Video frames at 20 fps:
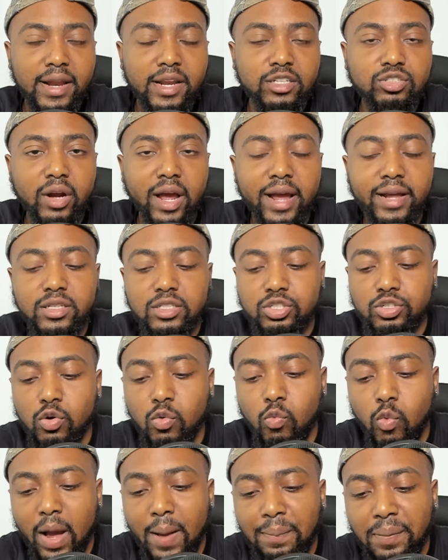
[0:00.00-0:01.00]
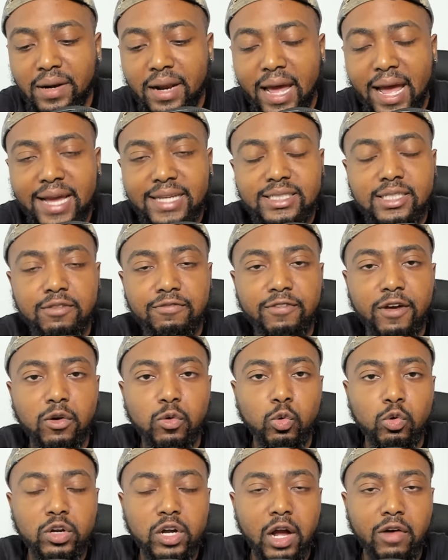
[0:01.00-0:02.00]
They're trying to weaponize the
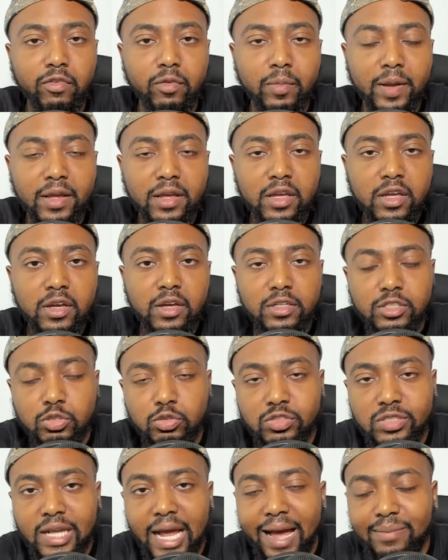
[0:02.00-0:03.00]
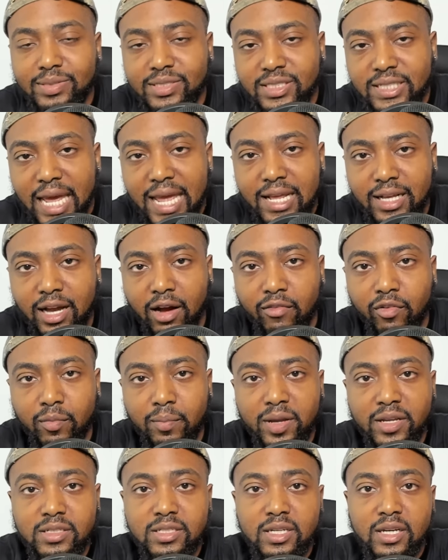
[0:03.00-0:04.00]
federal government to stop state
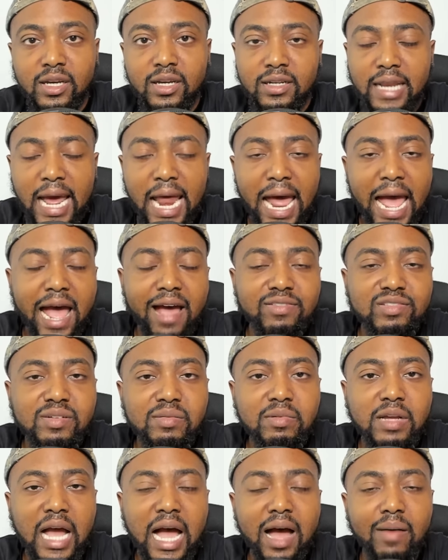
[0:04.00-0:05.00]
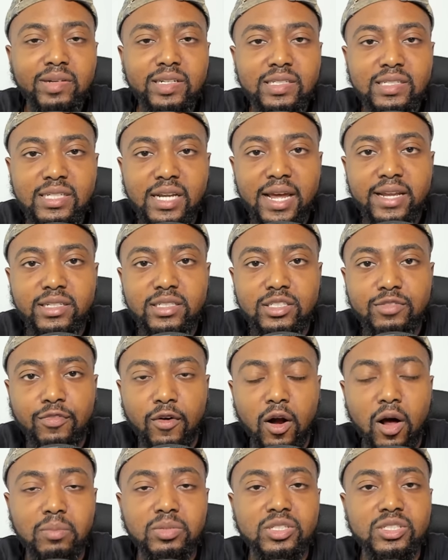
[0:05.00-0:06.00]
governments that have some common sense
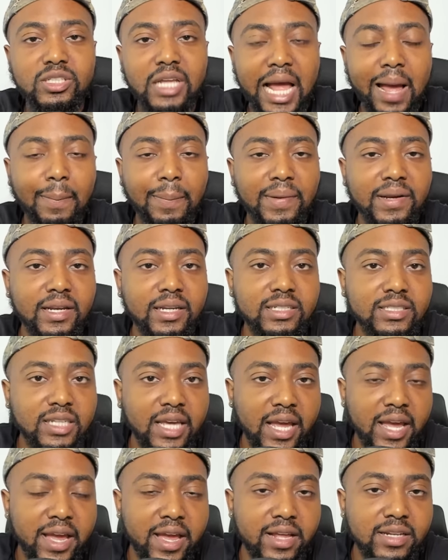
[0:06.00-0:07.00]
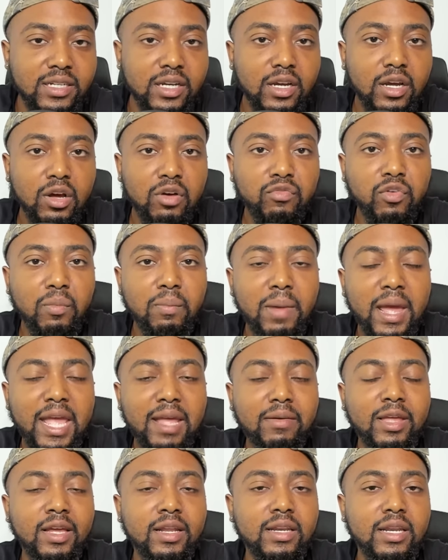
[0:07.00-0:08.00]
from stopping these kids from
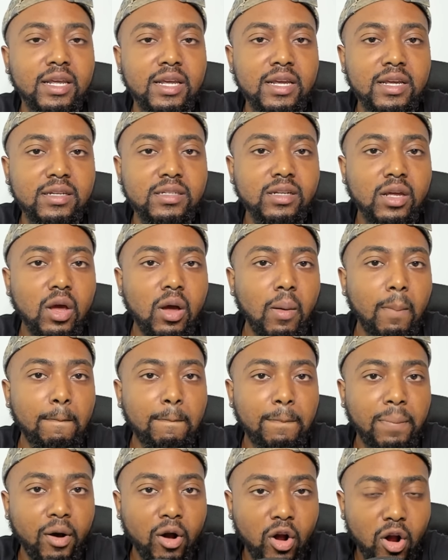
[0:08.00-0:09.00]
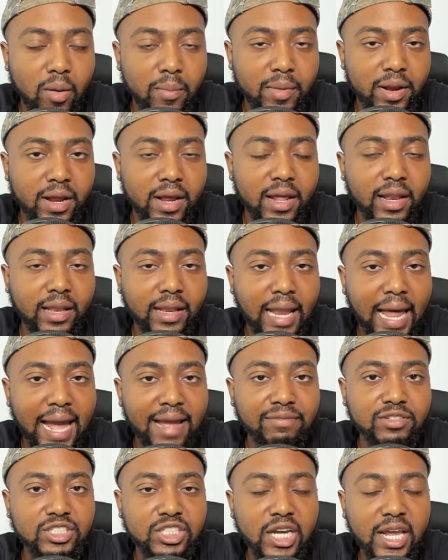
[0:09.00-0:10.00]
making these permanent
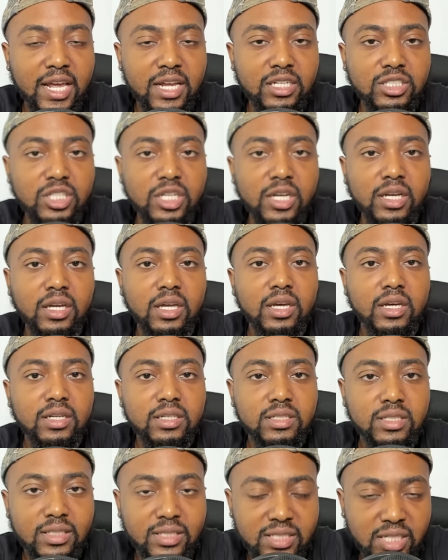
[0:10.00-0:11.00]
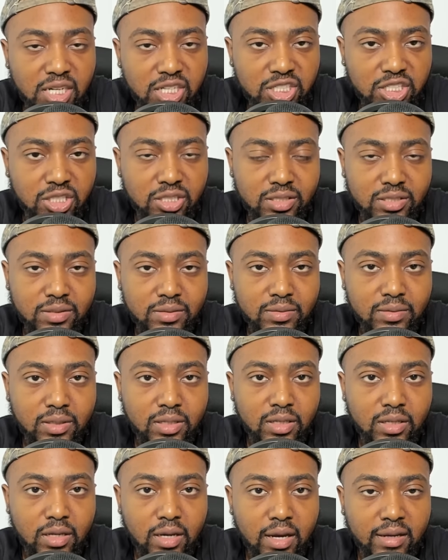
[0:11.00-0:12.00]
life-changing decisions.
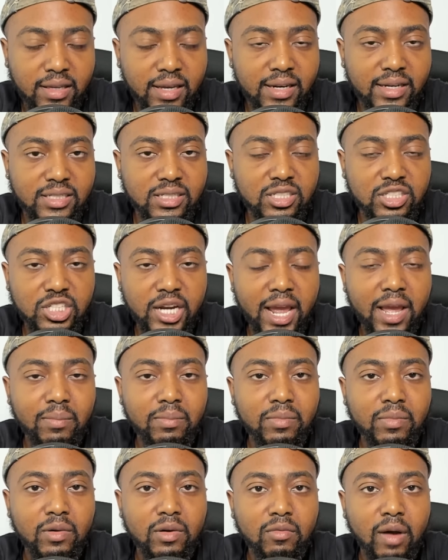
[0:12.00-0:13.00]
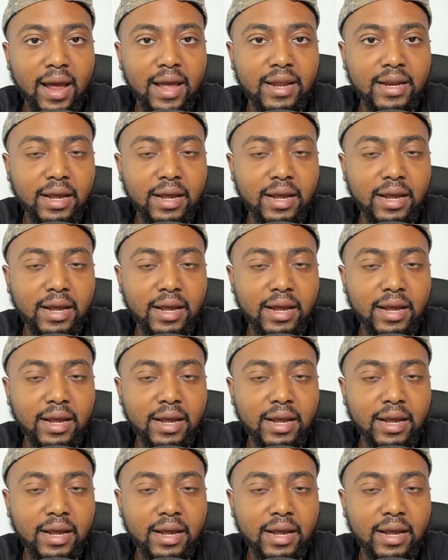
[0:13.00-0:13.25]
Again, it's a shame, right?